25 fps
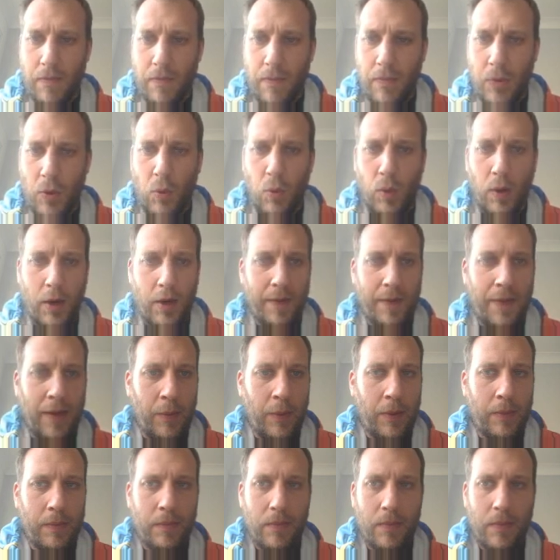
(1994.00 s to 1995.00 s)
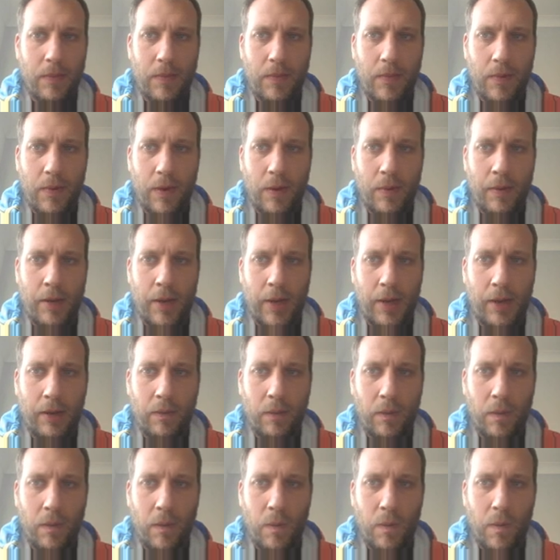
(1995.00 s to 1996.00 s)
Oh, I heard that one. Okay.
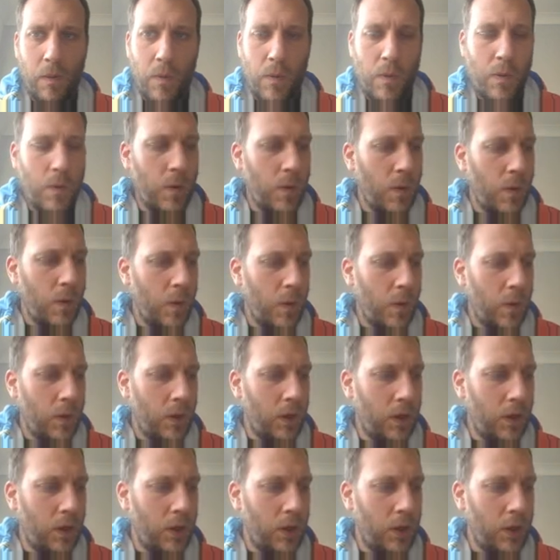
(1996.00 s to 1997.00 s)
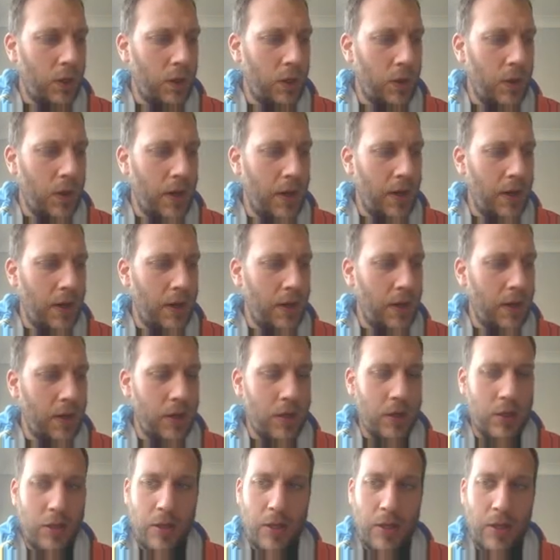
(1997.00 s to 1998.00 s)
Could you hear
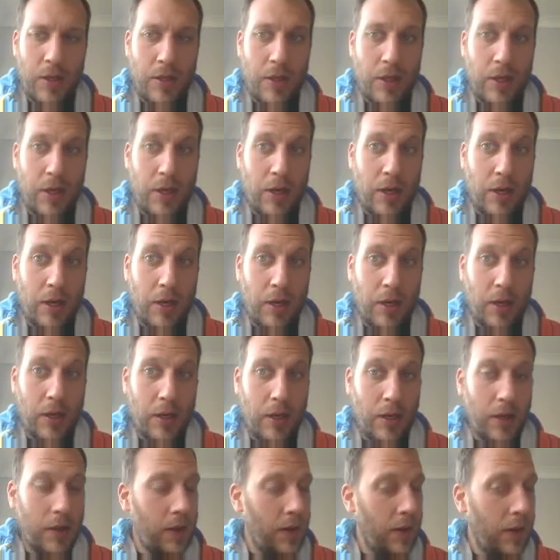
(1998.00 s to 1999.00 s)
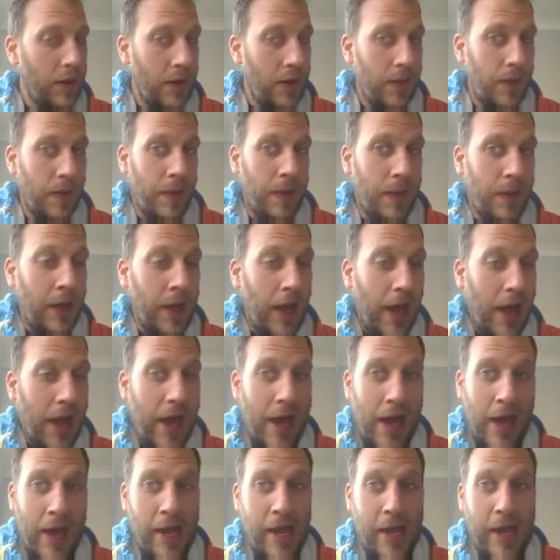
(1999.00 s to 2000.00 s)
the
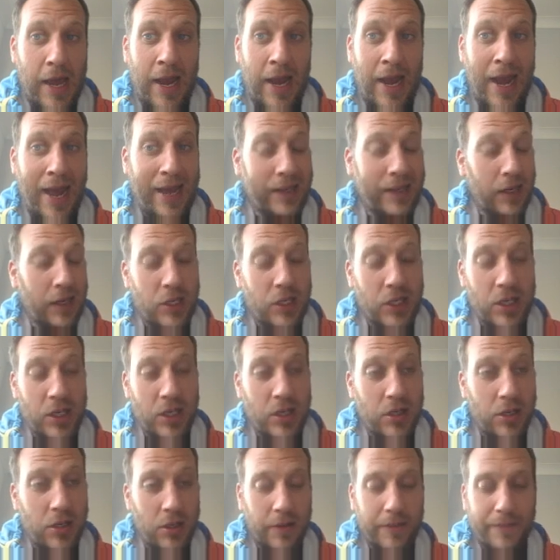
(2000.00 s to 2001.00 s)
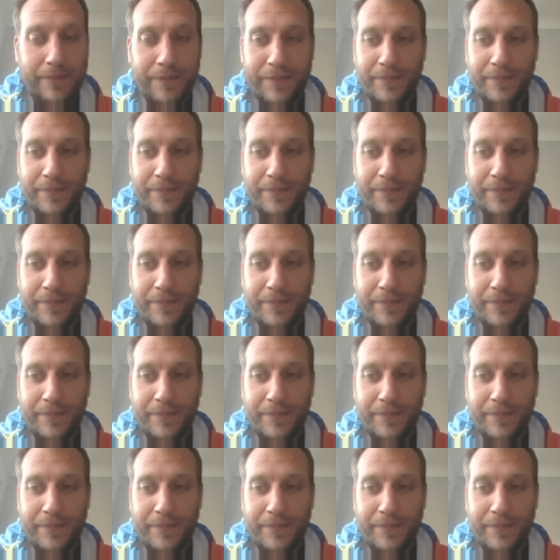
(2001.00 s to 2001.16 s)
elect guitar?